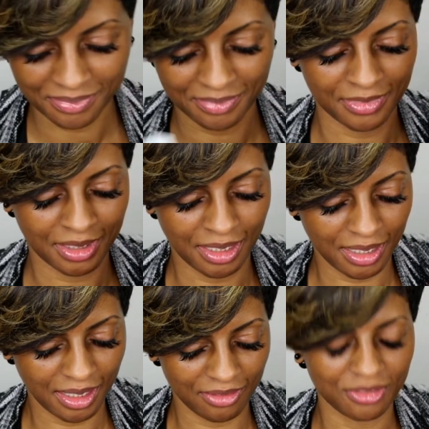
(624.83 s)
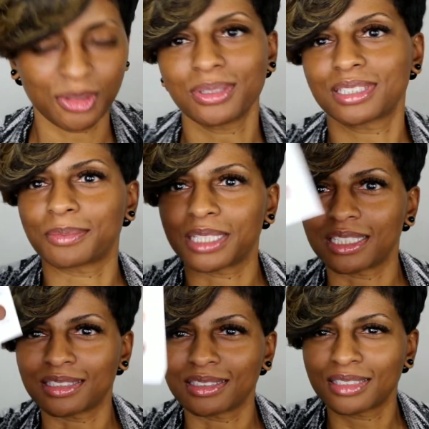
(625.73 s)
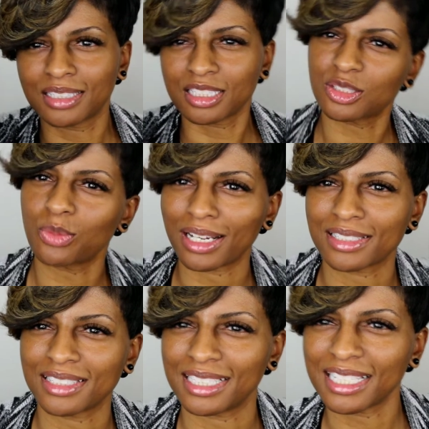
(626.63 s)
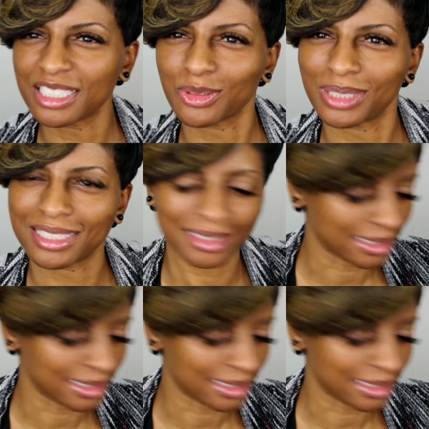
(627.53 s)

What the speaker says: of course I'm gonna swatch these. I just want to